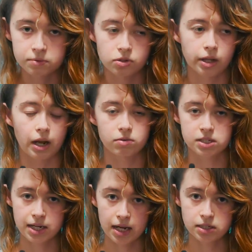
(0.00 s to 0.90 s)
So like I was
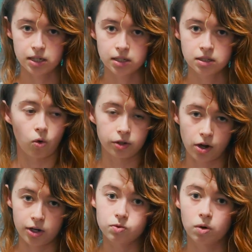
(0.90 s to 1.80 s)
standing, holding
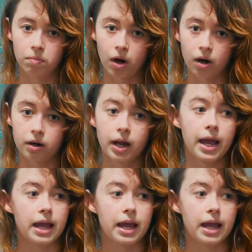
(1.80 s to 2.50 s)
on to a bar,